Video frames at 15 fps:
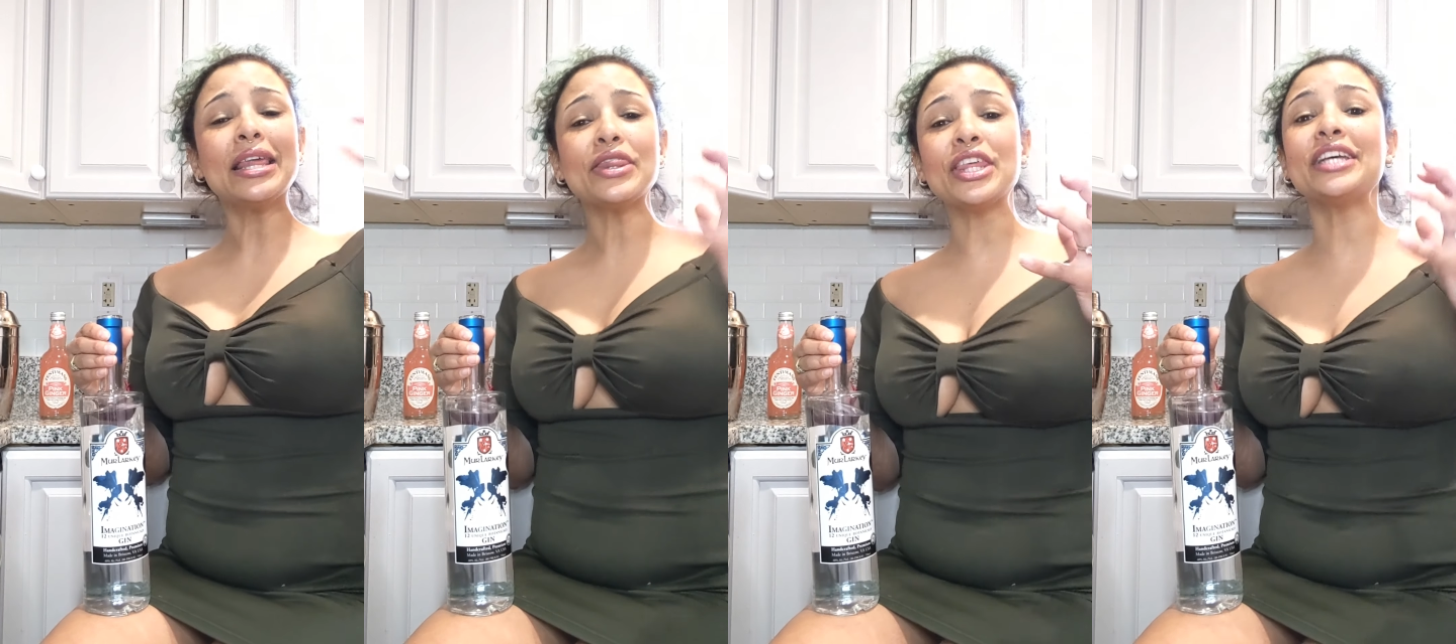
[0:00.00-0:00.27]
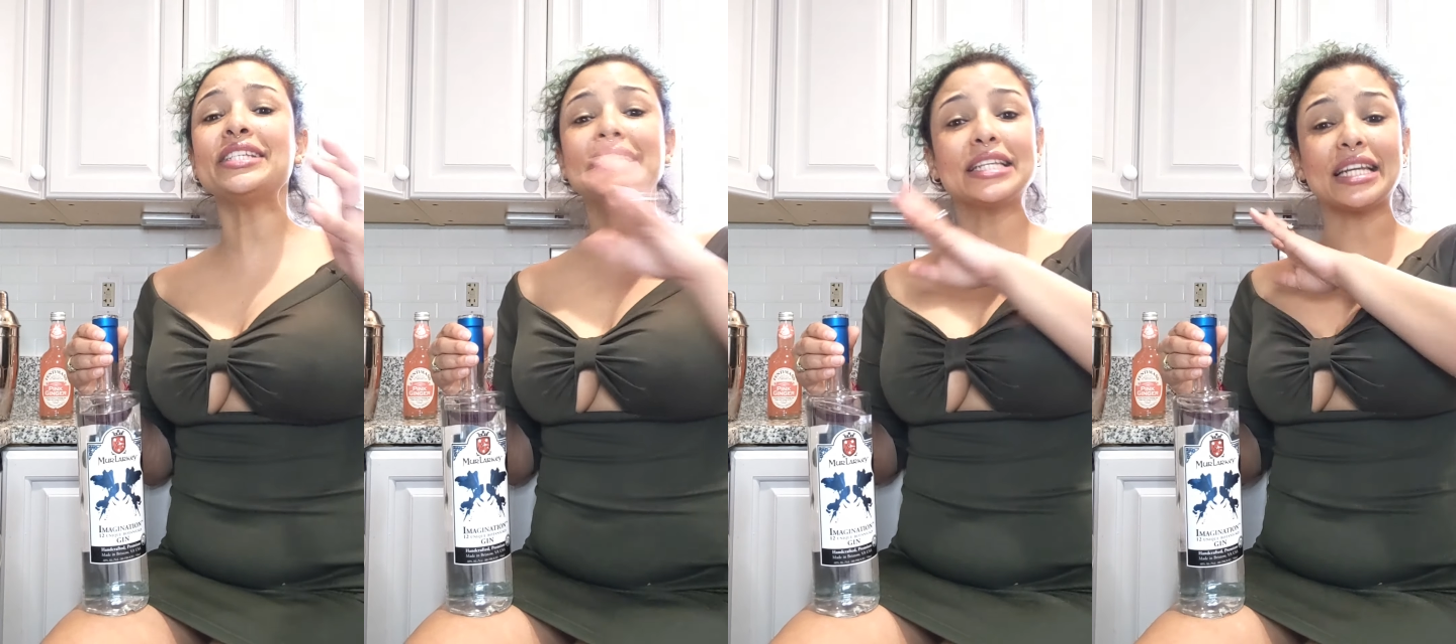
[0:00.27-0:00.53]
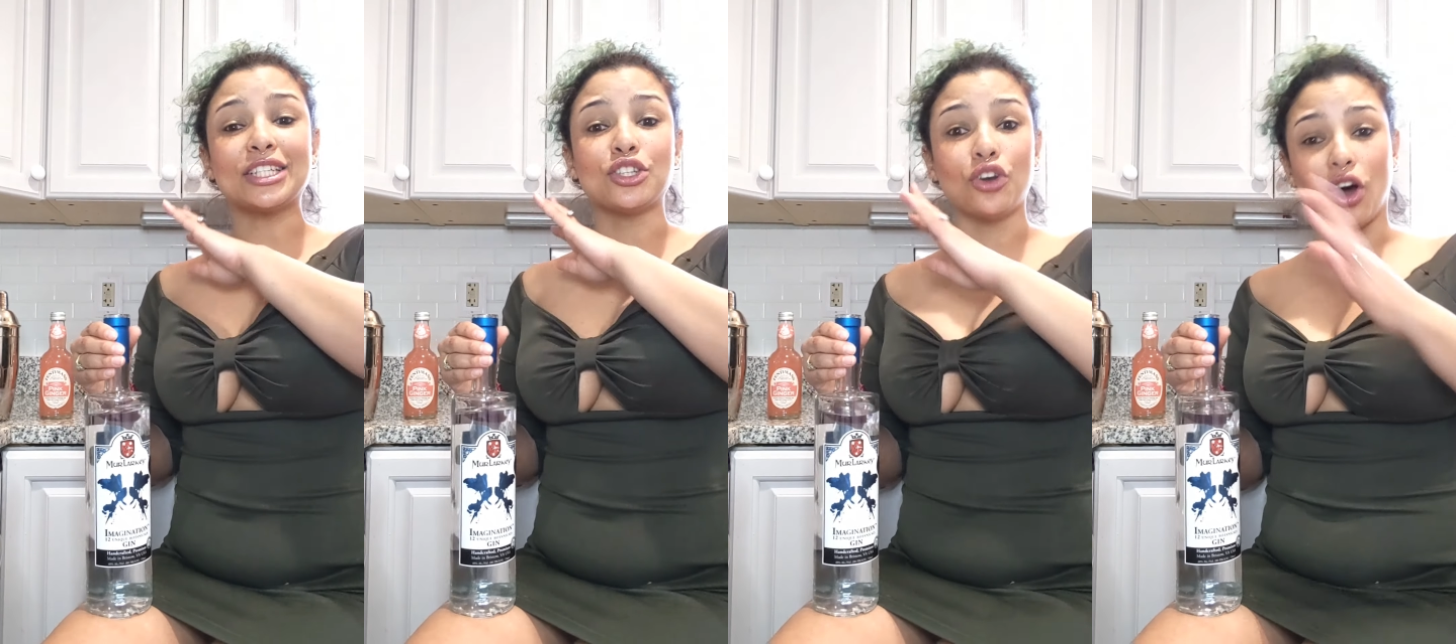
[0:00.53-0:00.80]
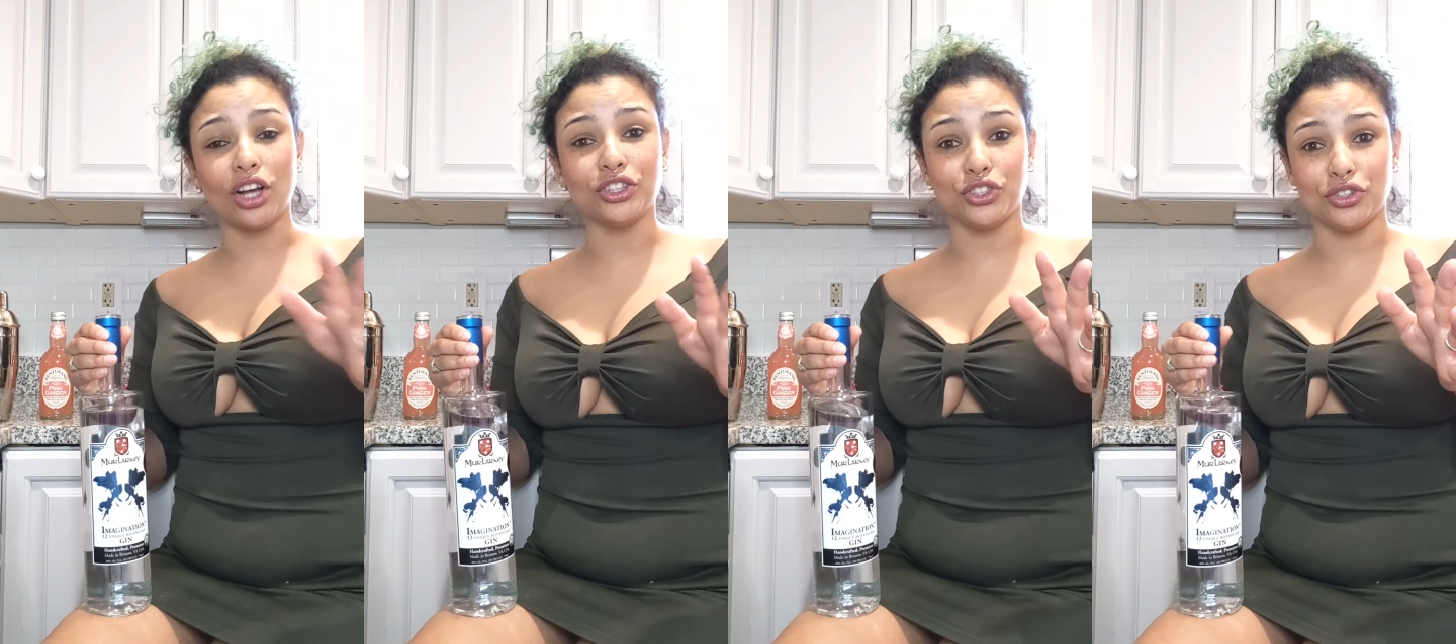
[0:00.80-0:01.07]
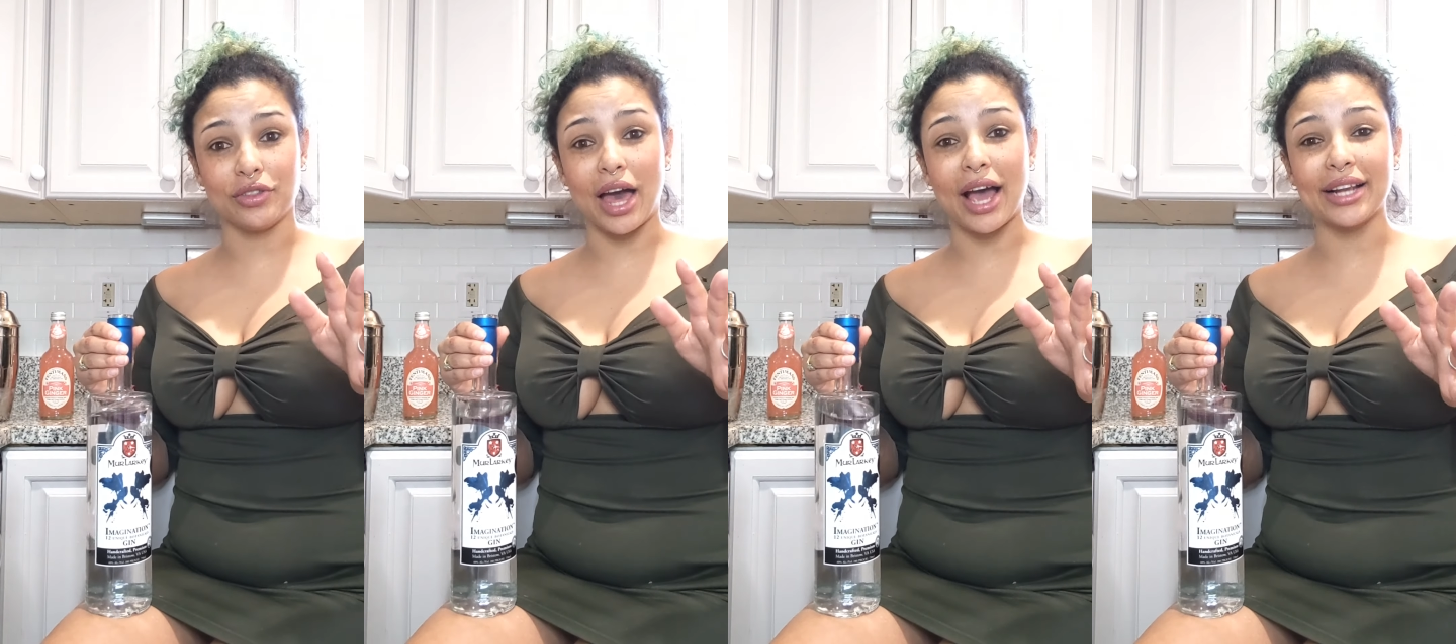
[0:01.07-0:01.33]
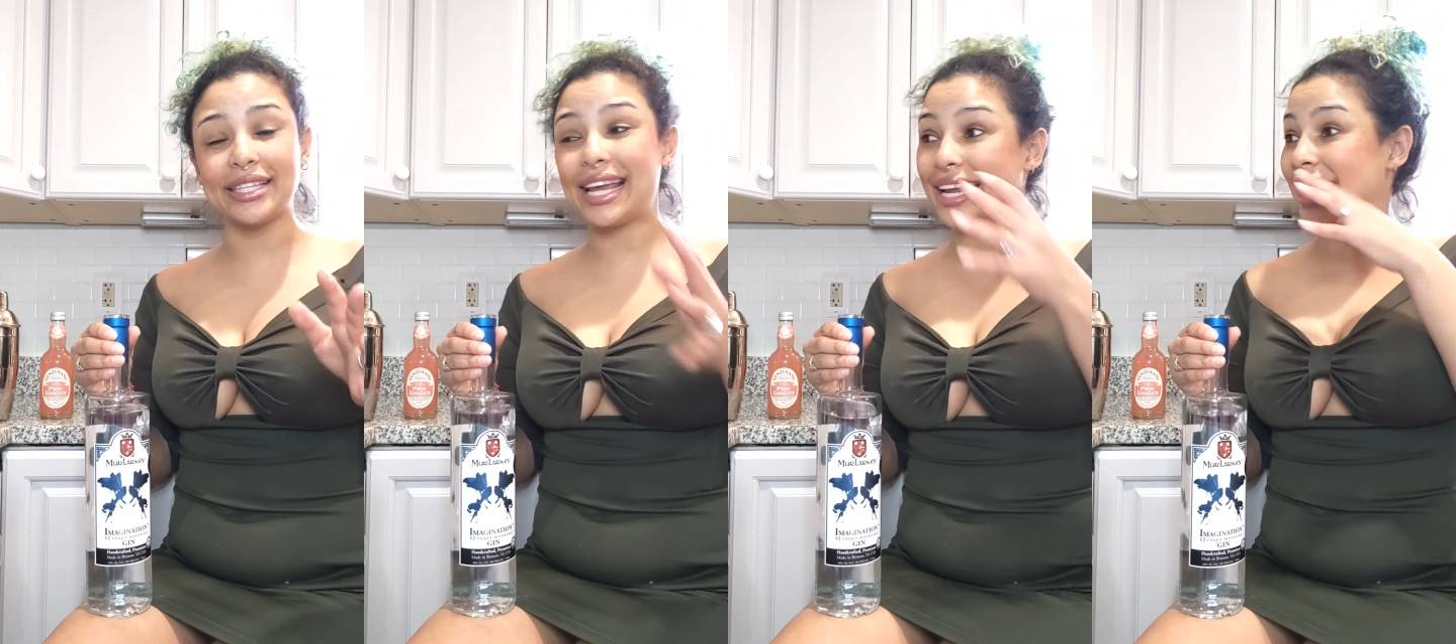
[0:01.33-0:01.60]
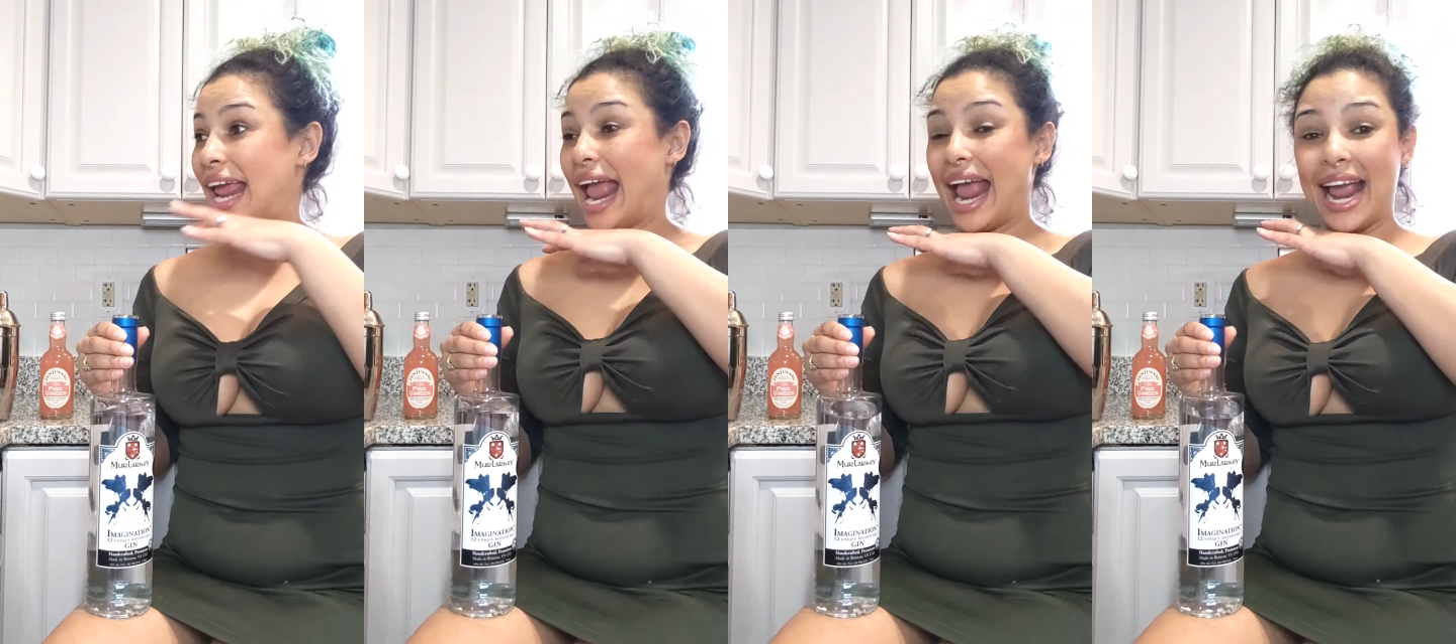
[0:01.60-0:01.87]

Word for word: This does not do that in